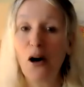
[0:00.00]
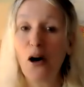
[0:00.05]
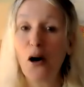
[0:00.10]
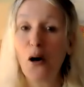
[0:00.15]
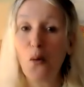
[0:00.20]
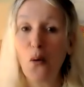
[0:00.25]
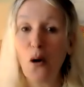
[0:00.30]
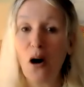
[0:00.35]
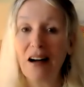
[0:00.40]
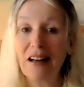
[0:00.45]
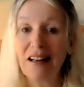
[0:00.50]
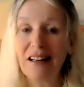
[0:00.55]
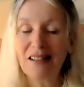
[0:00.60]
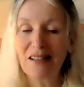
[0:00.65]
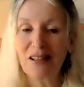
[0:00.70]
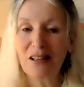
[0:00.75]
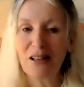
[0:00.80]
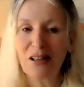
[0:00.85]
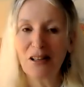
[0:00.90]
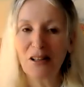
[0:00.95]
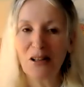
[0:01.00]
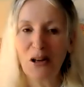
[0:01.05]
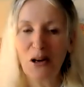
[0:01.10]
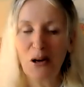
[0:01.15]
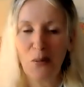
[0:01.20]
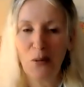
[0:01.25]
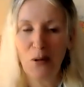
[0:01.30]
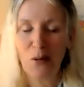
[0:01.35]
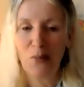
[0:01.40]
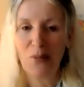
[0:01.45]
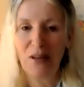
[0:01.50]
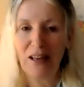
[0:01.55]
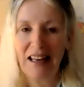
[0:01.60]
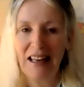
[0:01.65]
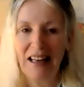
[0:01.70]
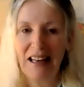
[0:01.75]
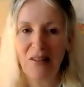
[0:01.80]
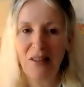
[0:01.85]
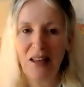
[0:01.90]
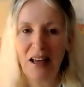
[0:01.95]
a wiser human
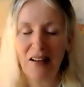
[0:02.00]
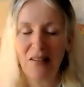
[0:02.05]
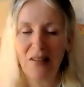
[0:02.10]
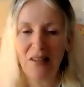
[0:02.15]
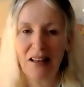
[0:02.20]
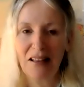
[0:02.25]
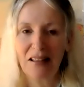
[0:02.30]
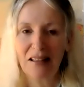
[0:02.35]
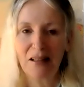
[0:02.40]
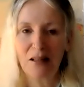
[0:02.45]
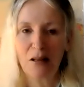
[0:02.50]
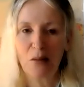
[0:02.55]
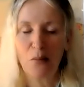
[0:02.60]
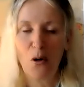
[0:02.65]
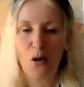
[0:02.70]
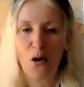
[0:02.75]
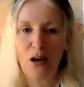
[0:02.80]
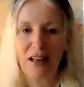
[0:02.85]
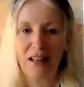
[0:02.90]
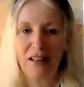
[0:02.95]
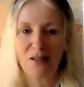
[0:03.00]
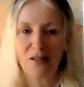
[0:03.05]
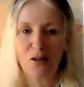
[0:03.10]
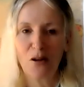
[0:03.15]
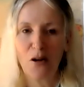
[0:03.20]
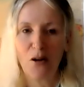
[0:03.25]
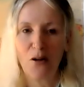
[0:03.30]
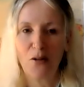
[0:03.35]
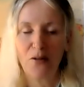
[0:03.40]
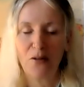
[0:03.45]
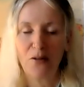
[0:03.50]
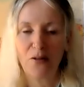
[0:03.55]
being. And that's the point of